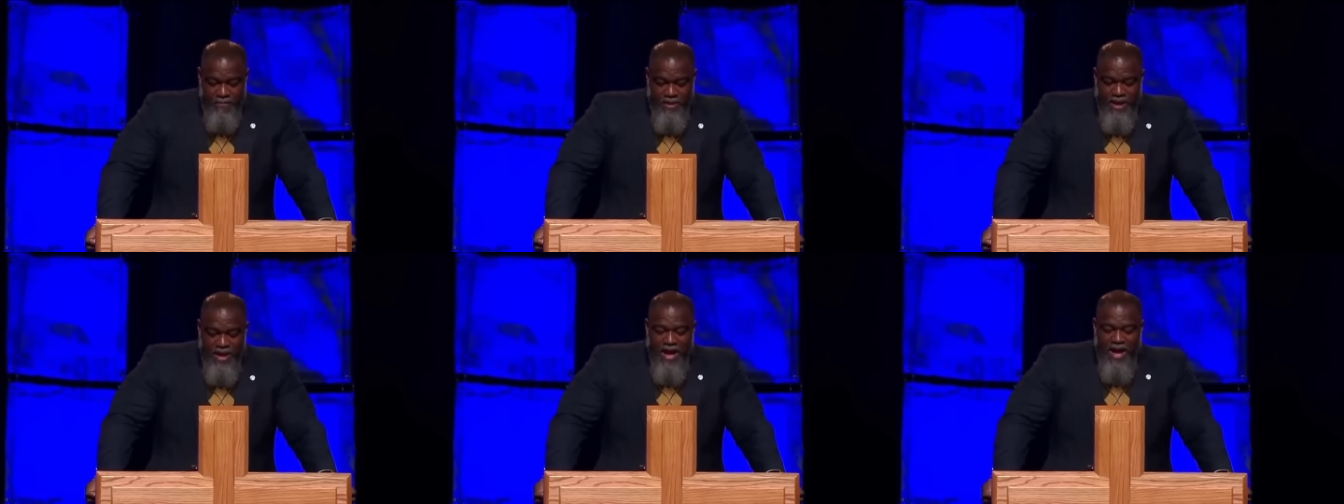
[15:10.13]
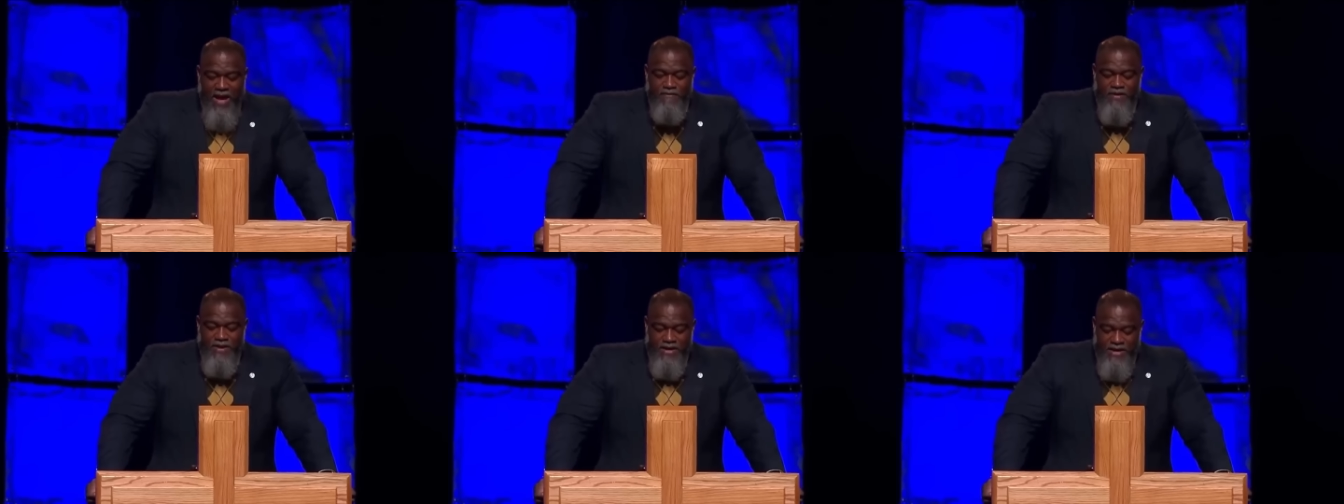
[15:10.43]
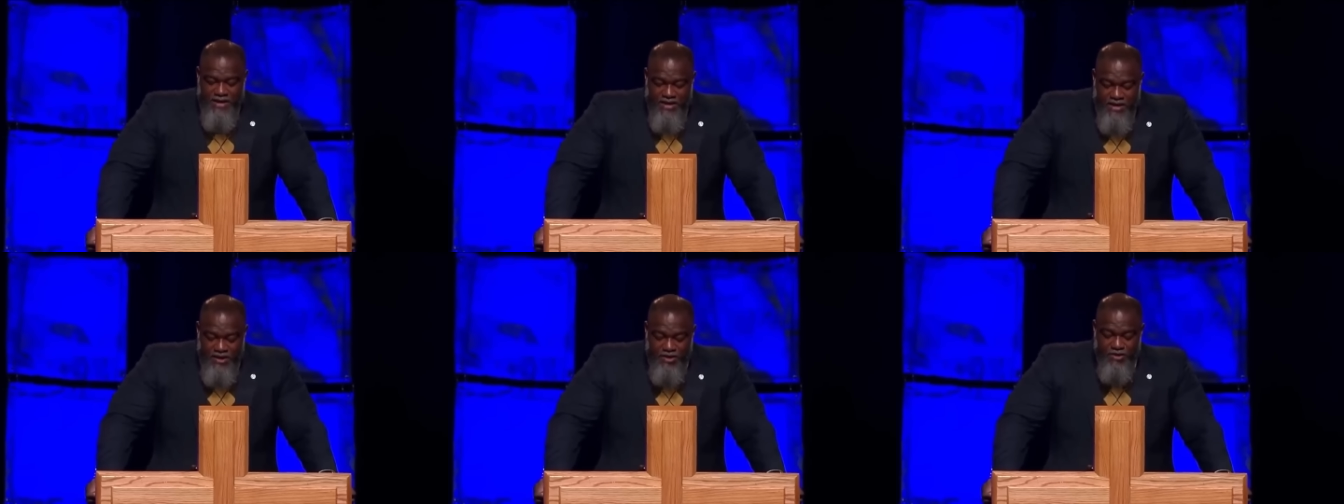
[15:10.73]

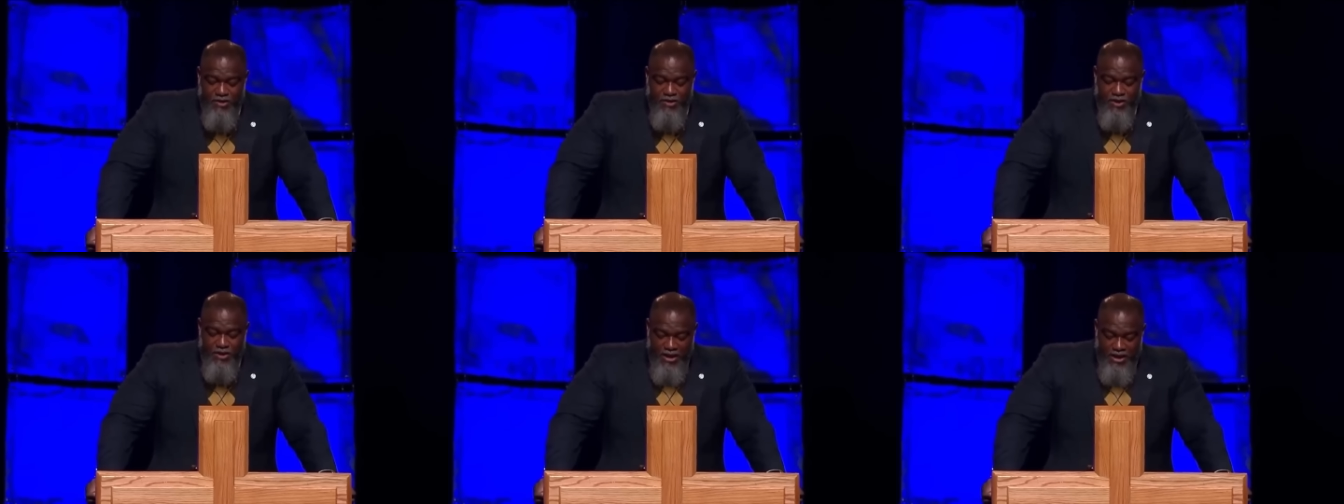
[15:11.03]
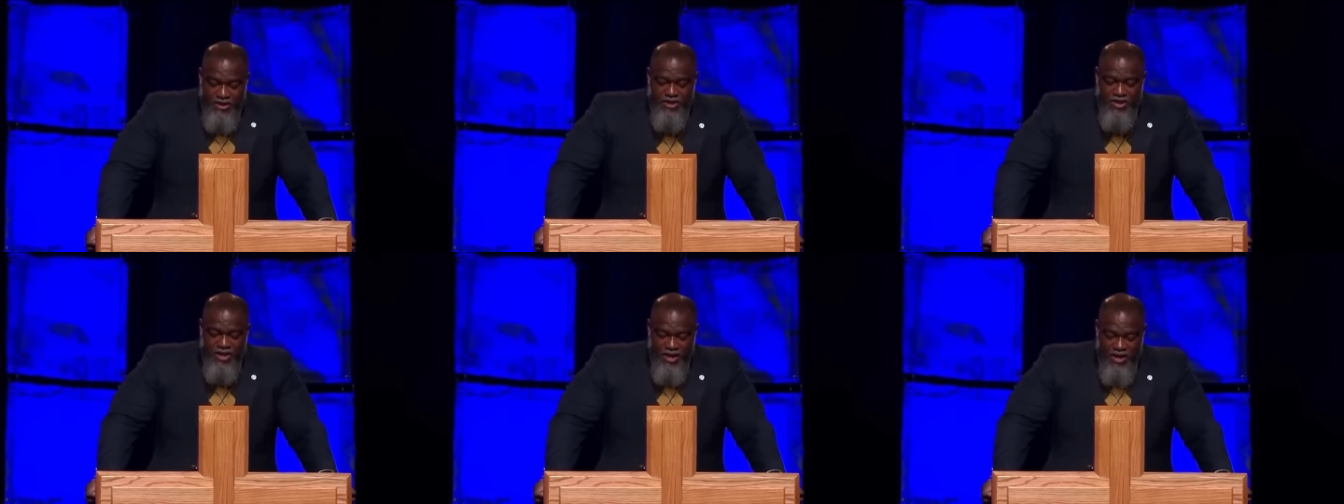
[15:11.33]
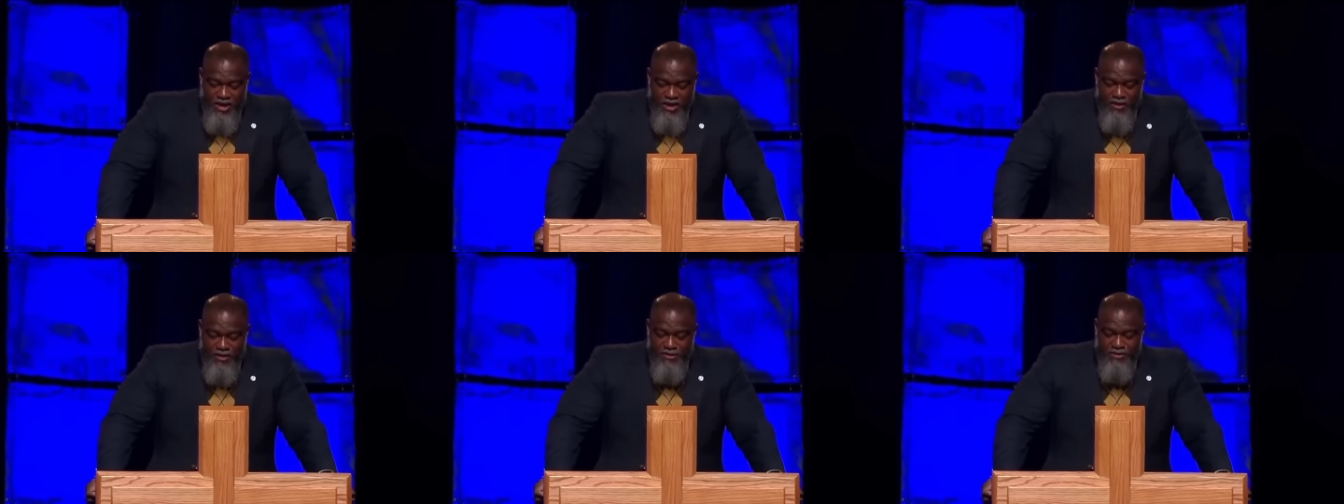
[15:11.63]
Having itching, itching
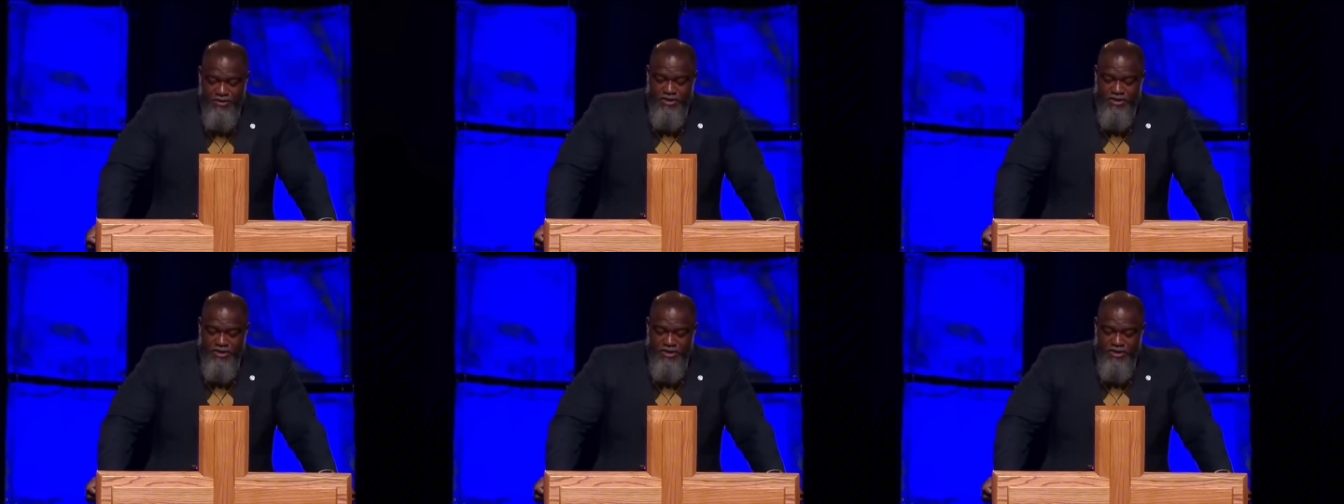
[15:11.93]
ears,